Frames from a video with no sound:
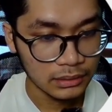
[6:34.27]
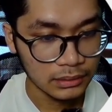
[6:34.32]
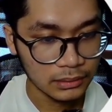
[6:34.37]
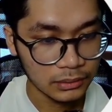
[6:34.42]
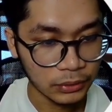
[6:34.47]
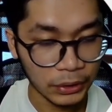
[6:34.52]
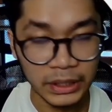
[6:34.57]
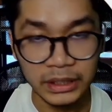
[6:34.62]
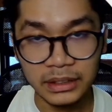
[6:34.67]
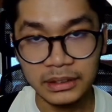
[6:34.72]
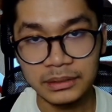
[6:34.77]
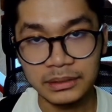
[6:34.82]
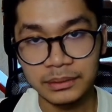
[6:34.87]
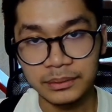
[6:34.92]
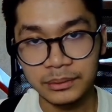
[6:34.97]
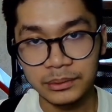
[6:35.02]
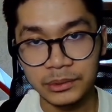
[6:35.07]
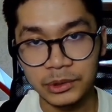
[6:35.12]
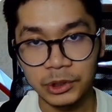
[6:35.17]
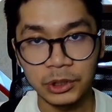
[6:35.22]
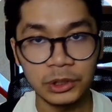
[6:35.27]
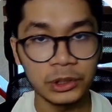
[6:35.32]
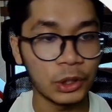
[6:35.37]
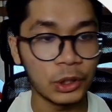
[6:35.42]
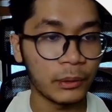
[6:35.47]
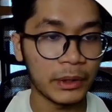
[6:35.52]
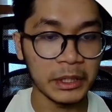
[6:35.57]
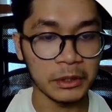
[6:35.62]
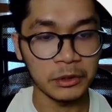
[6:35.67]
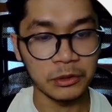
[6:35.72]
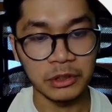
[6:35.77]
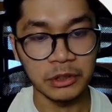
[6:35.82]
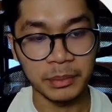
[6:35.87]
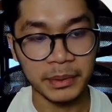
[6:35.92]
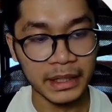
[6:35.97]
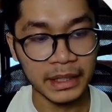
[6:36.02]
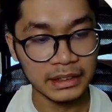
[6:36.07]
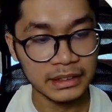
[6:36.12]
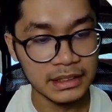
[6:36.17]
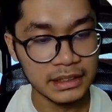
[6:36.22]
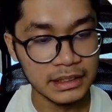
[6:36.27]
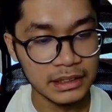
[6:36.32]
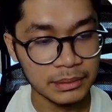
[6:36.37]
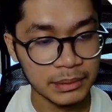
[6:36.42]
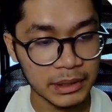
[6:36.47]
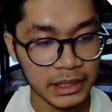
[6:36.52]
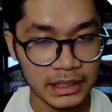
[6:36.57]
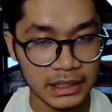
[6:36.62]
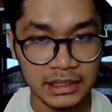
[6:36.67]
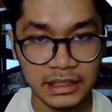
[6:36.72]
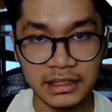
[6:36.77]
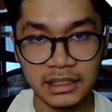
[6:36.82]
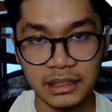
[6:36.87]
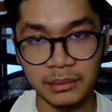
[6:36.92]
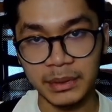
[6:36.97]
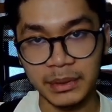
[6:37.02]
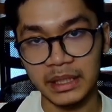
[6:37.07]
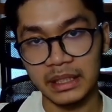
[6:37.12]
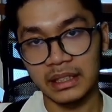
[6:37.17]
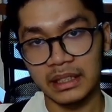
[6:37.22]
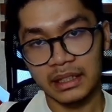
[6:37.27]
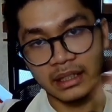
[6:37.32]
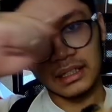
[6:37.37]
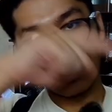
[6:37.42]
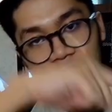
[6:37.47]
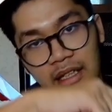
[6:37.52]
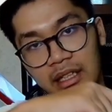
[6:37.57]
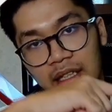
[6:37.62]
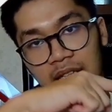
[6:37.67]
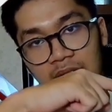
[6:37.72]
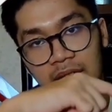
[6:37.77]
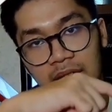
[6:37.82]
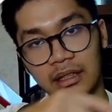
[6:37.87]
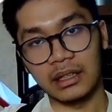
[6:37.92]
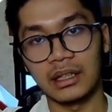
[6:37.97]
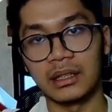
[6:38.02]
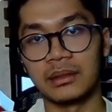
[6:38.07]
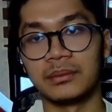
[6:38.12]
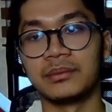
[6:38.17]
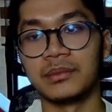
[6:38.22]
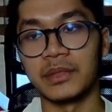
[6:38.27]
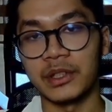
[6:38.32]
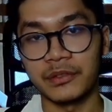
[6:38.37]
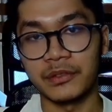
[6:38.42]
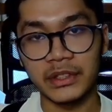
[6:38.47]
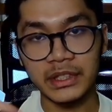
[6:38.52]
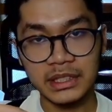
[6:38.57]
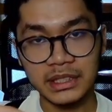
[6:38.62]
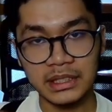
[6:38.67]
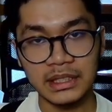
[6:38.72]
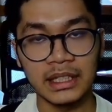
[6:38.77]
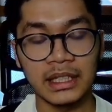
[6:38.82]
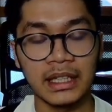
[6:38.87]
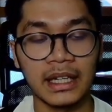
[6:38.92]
well, you'll know when you do the practice because it's a bit reverse.